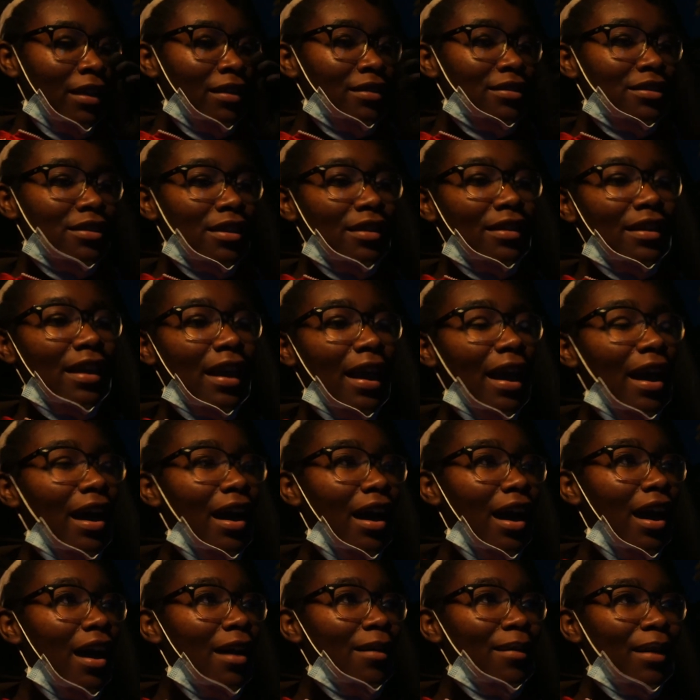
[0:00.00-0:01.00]
So
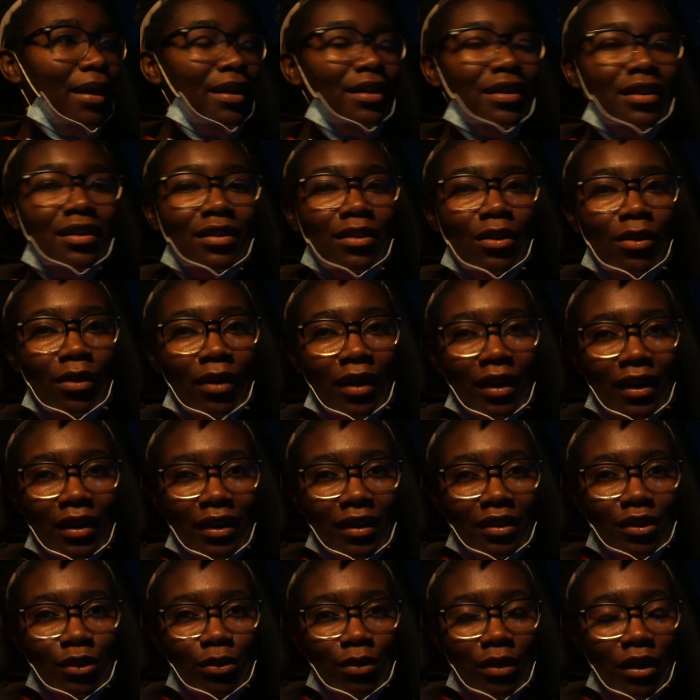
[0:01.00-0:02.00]
yeah, I didn't quite
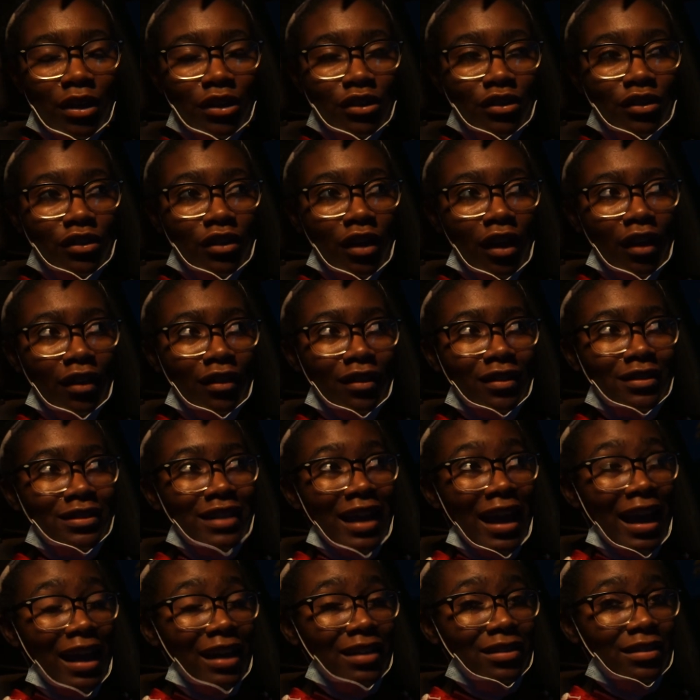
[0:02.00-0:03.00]
get to $100
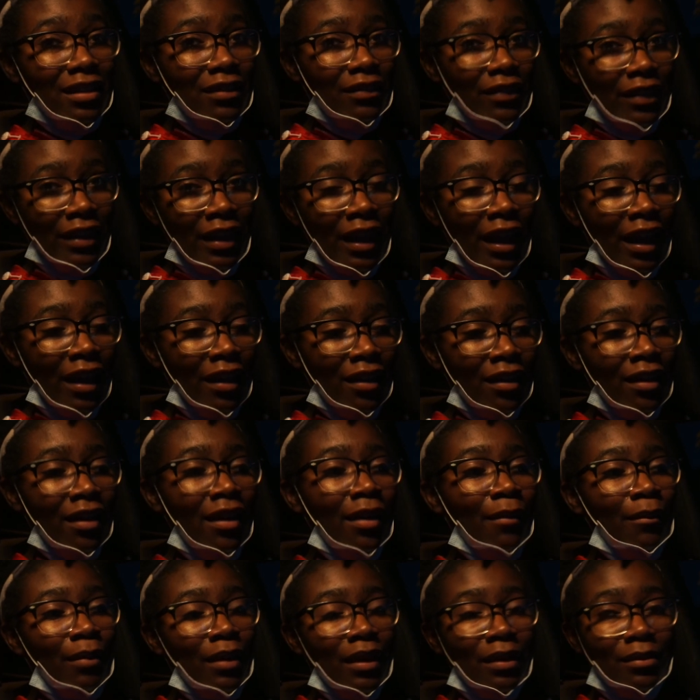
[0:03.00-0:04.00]
as of yet,
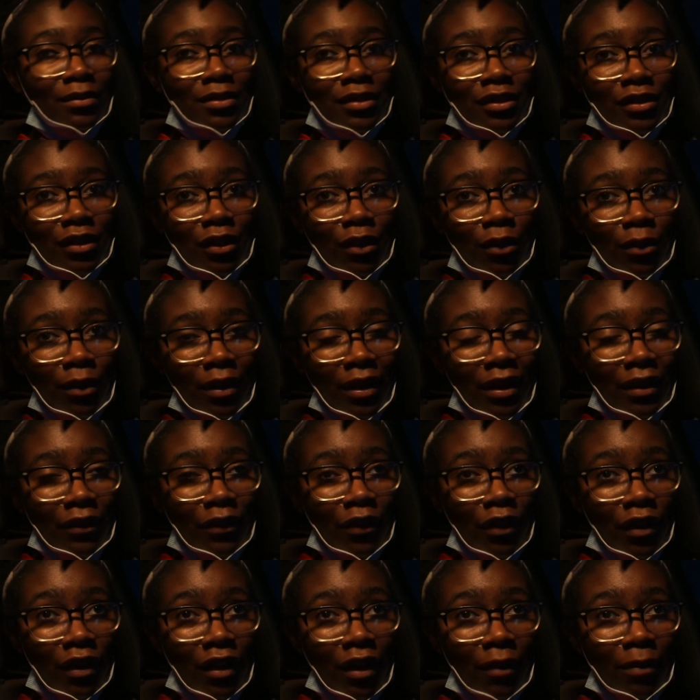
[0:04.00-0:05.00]
but I'm still waiting
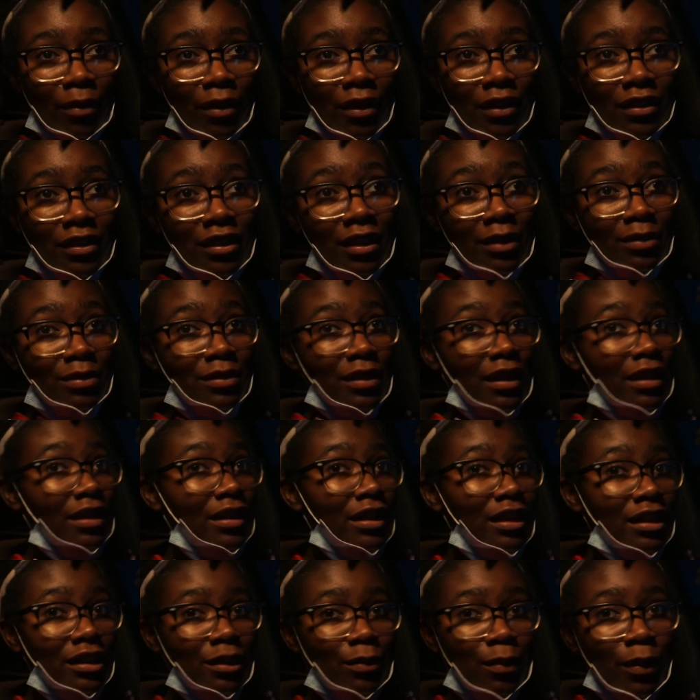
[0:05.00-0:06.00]
for a couple of tips,
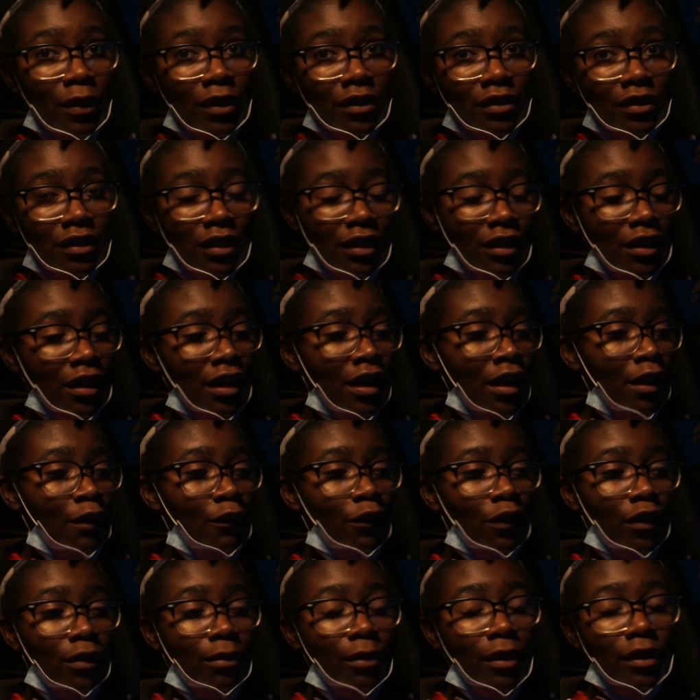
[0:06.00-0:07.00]
and this person
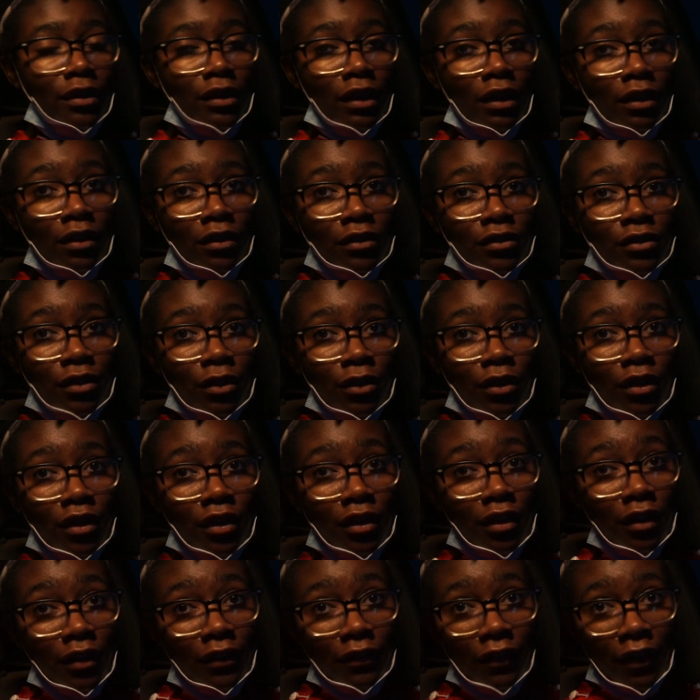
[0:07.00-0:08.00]
for the McDonald's
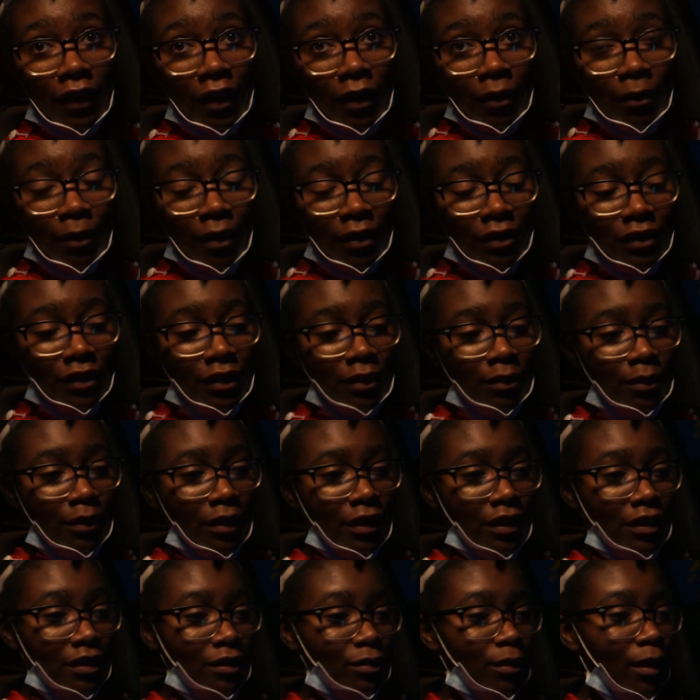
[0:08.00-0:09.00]
order could very well tip
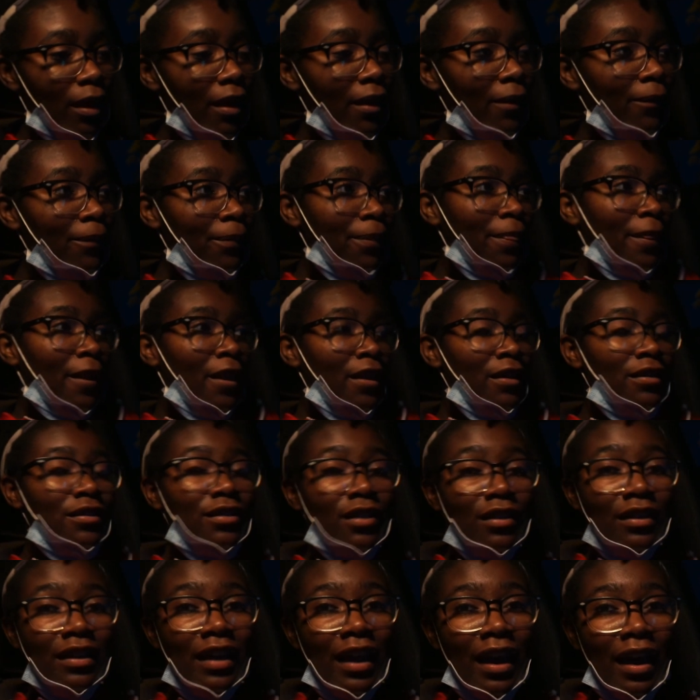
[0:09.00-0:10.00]
me as well.
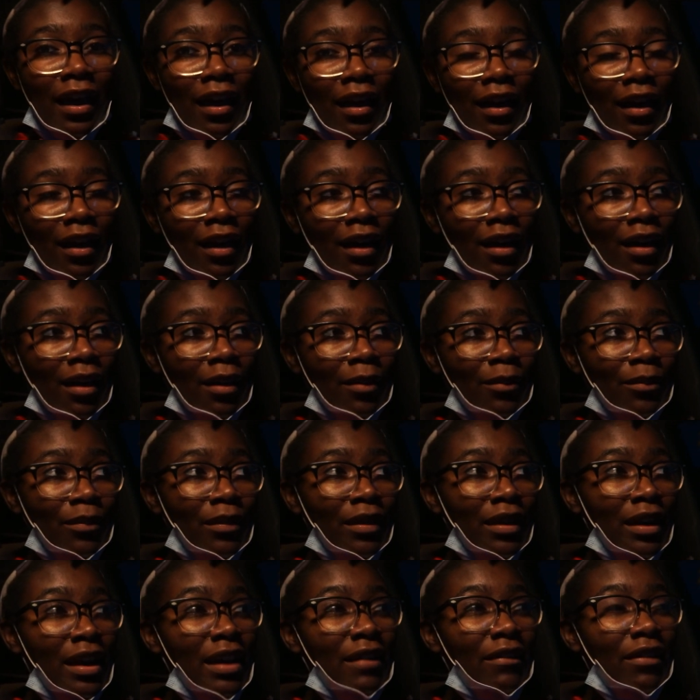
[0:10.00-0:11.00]
So yeah,
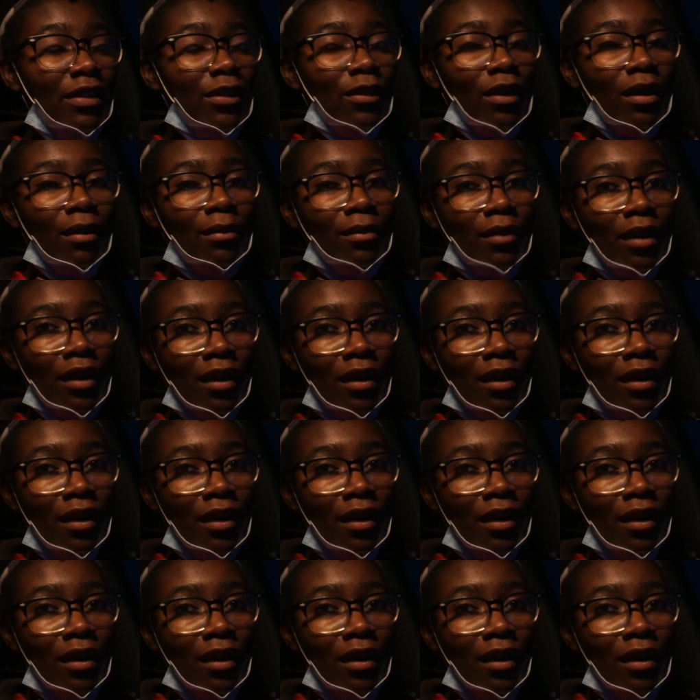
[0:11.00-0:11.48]
even though I'm